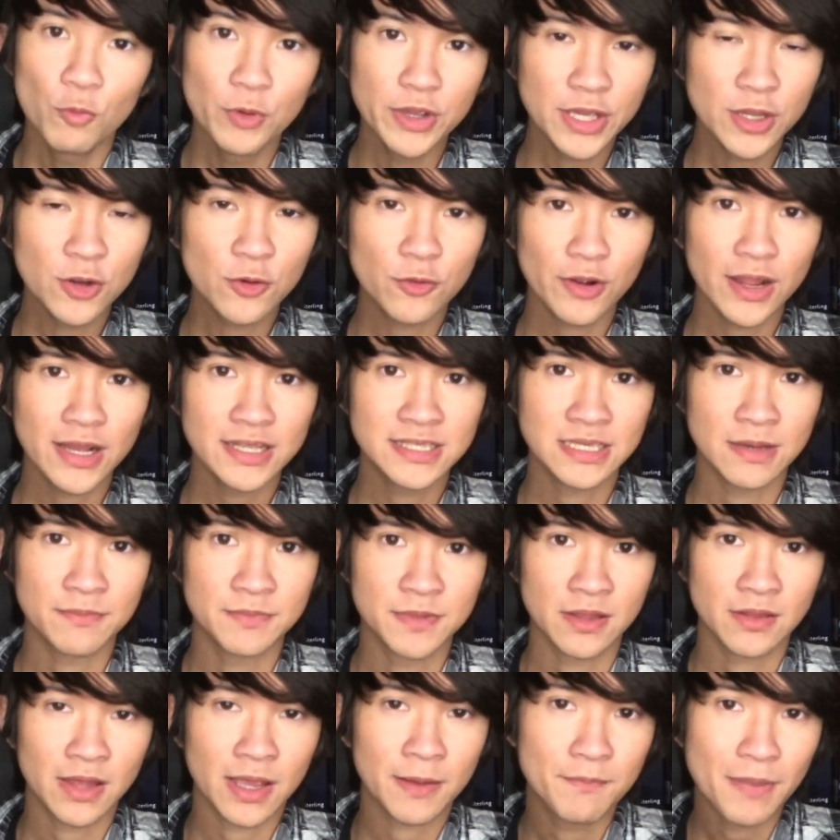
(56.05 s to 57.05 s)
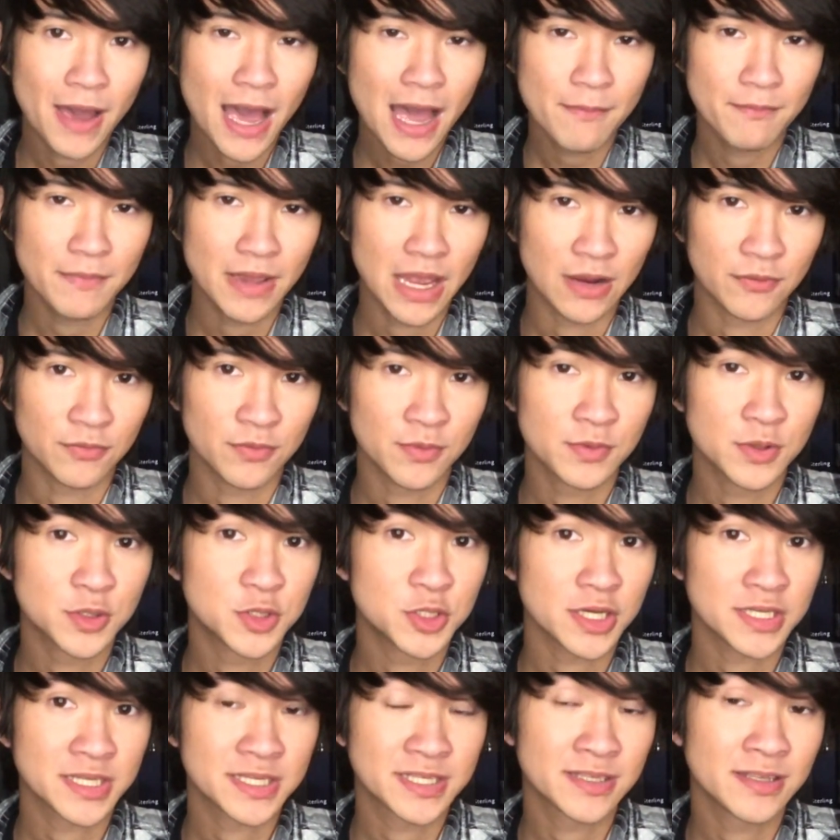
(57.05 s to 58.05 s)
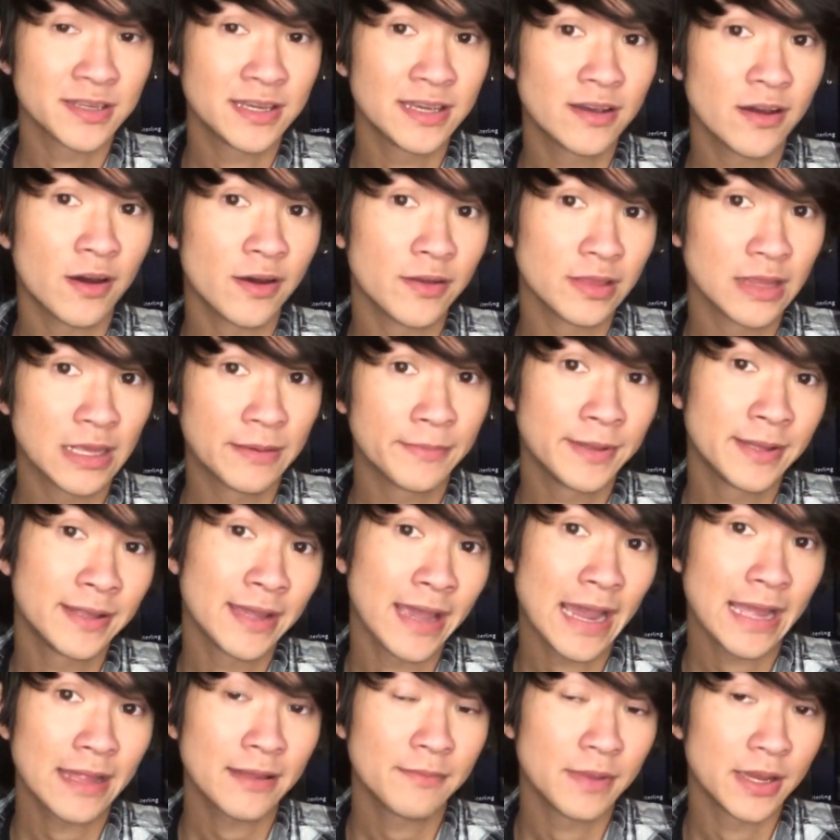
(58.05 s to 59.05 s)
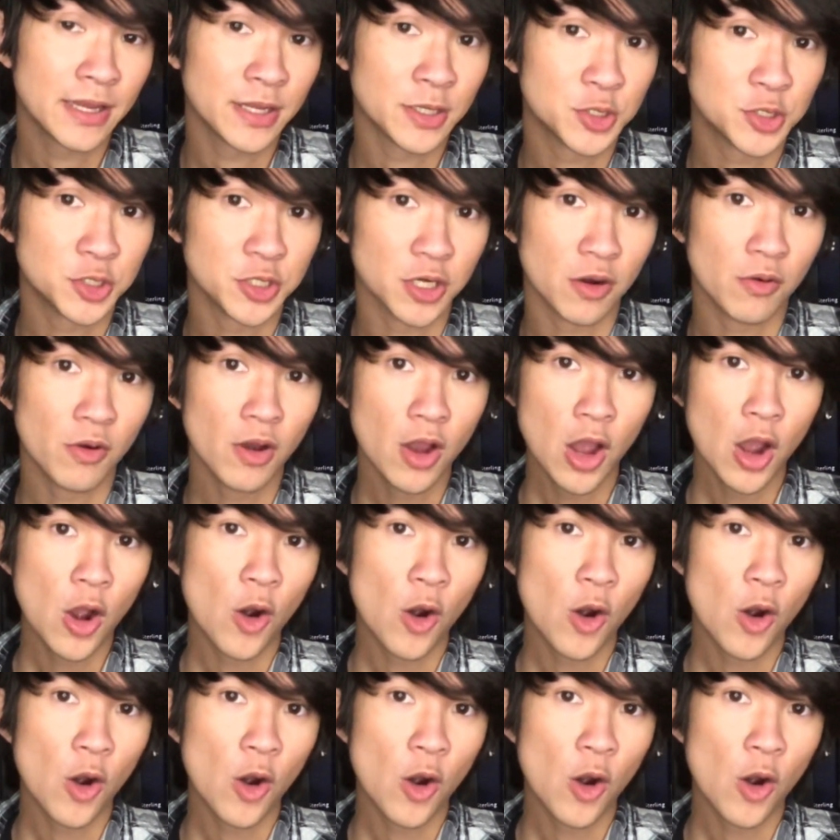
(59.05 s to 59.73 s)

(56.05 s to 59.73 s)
We can create something like Batman from the Justice League Unlimited animated show,